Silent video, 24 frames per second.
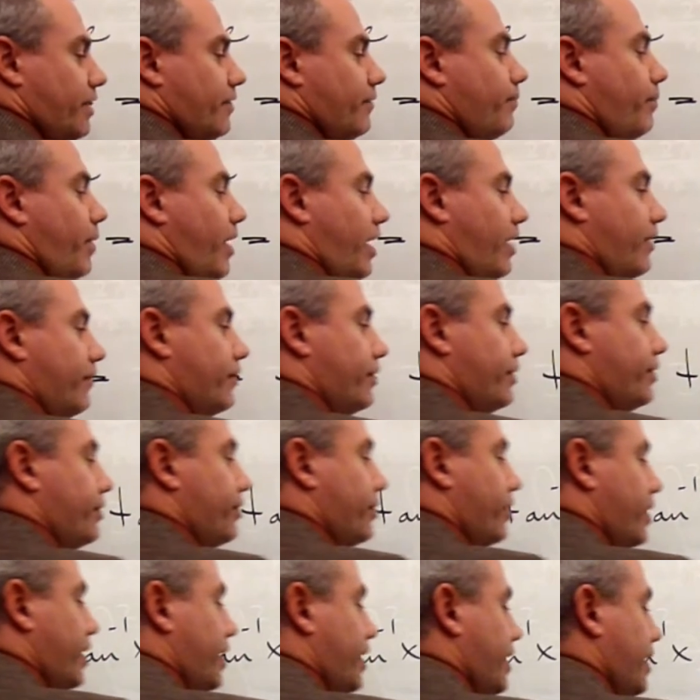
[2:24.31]
of pi over
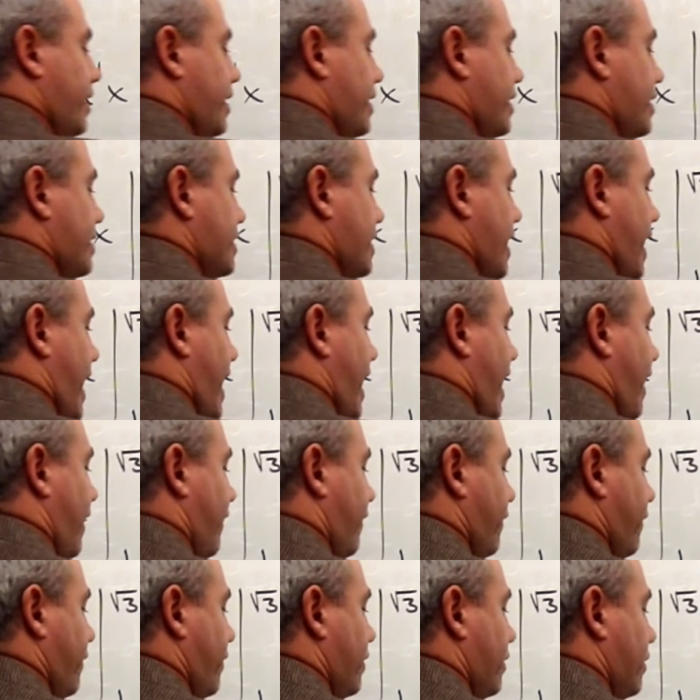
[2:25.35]
3 is a half,
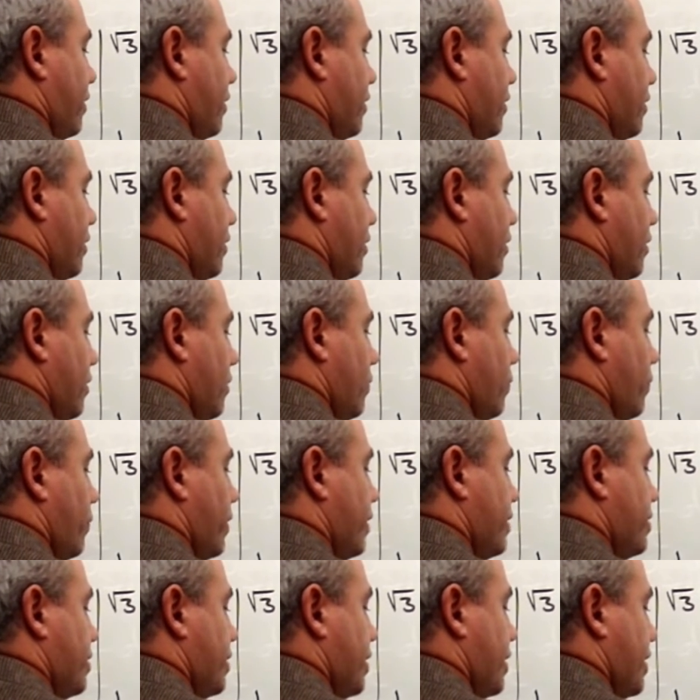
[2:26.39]

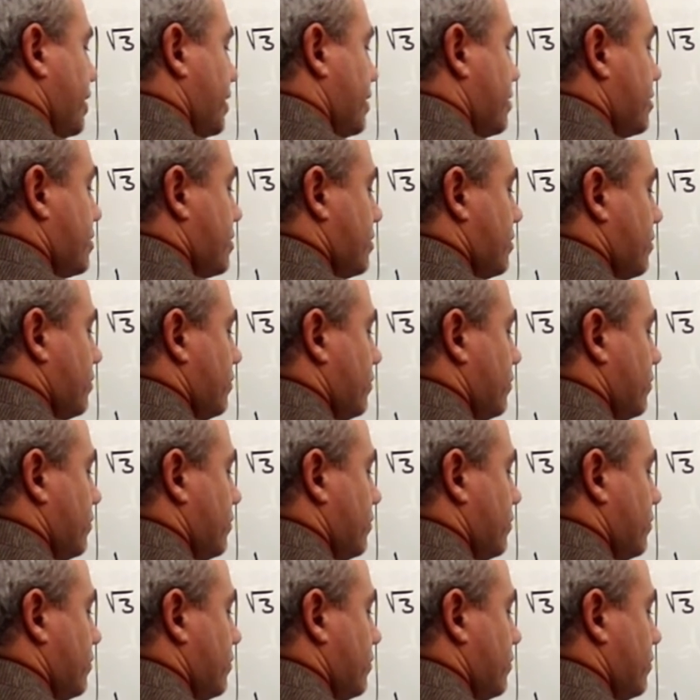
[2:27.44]
which is